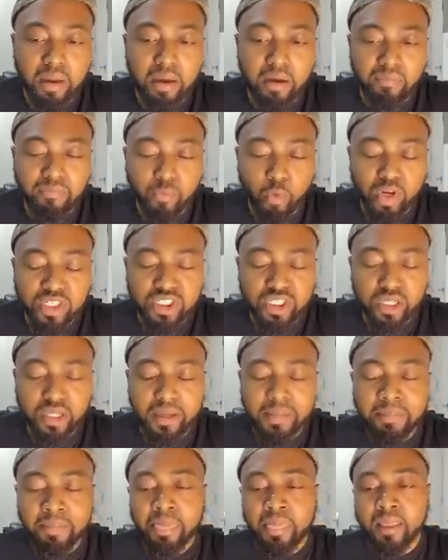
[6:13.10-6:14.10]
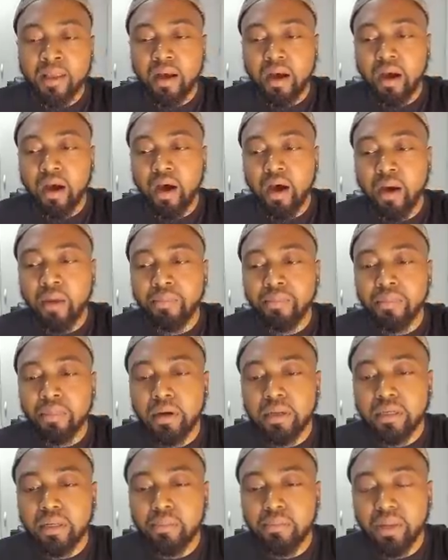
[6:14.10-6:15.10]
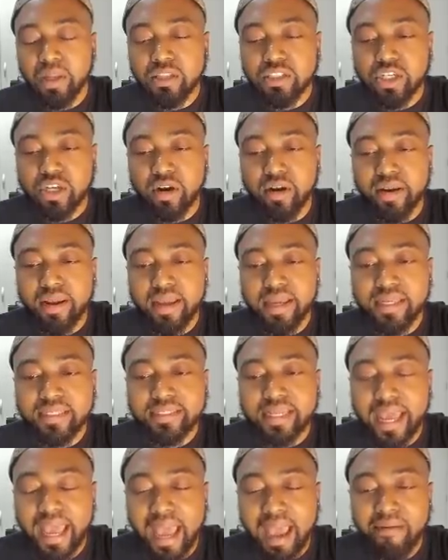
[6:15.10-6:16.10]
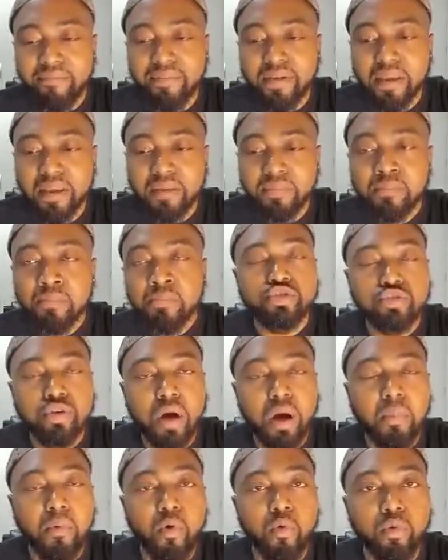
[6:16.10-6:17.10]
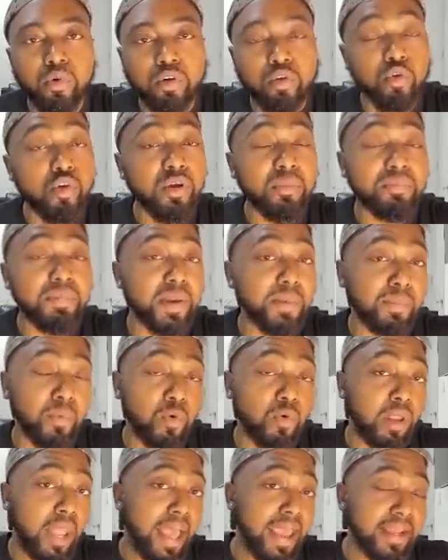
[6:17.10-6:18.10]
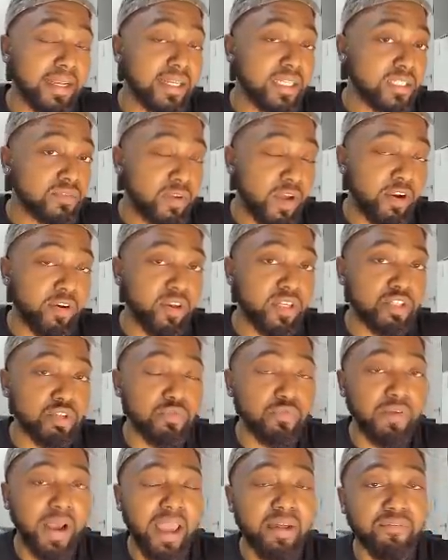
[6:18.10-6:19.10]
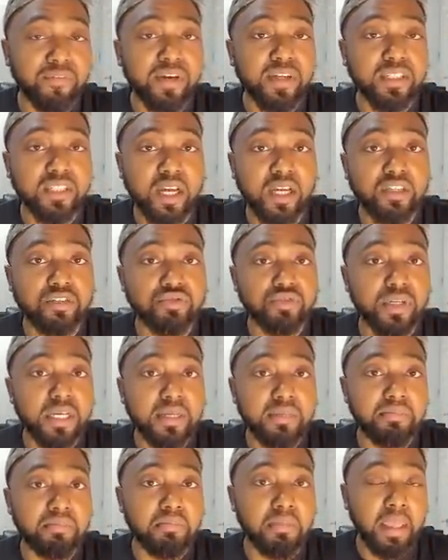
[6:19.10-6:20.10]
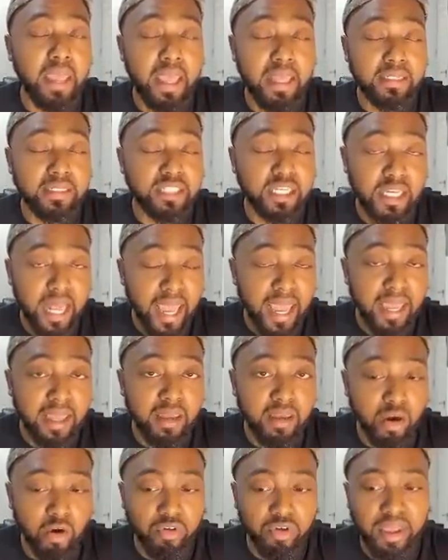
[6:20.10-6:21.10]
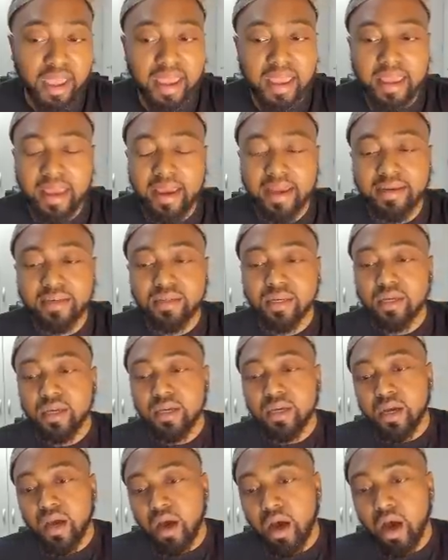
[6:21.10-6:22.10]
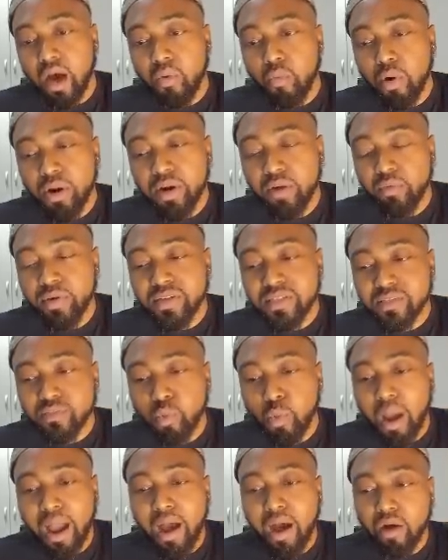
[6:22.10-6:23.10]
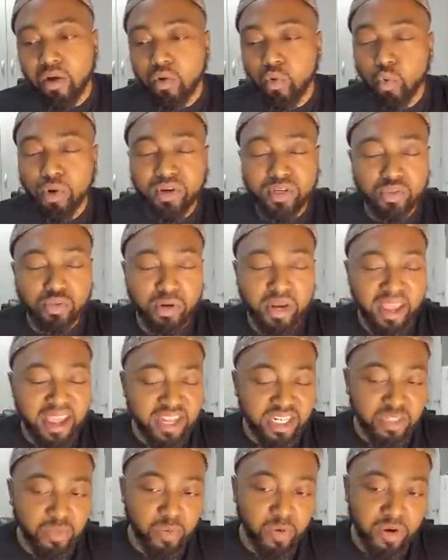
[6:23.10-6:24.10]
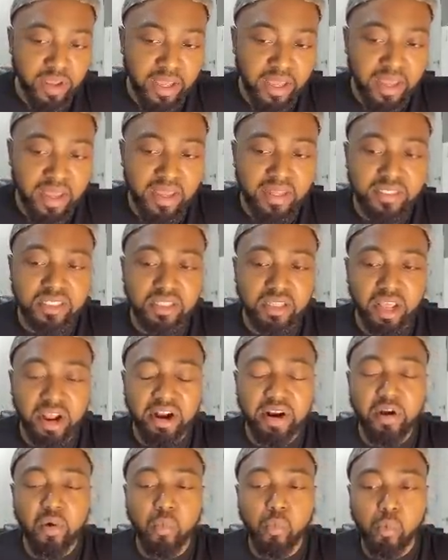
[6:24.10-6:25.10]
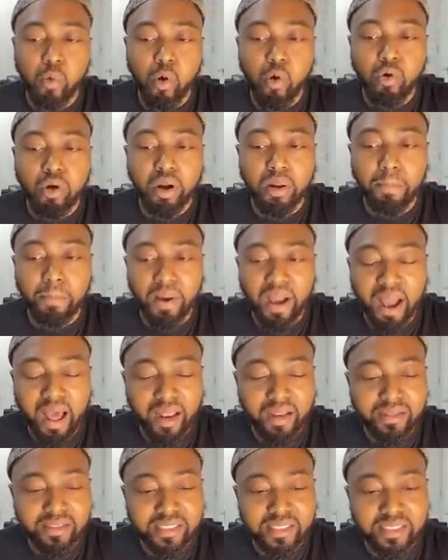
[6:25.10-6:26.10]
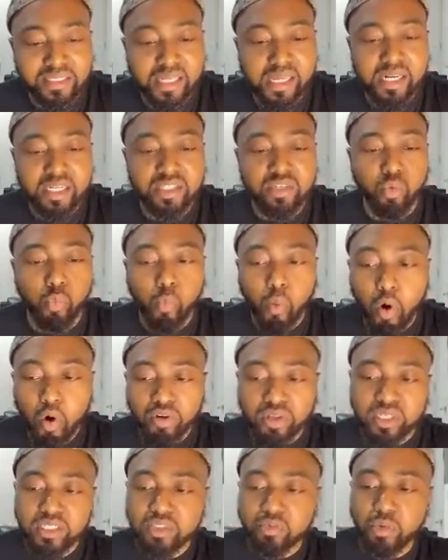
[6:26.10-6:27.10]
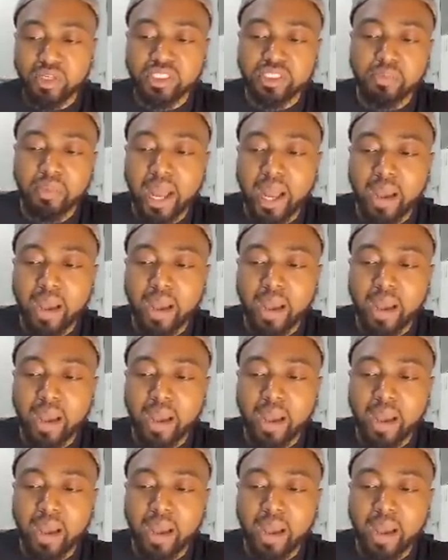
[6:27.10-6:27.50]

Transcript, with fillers: unfortunately, um, the military is having trouble recruiting people like this veteran to fight for this country today. Okay, and uh, one of the reasons why, according to an expert, is their woke policies. It is wokeness, which, in my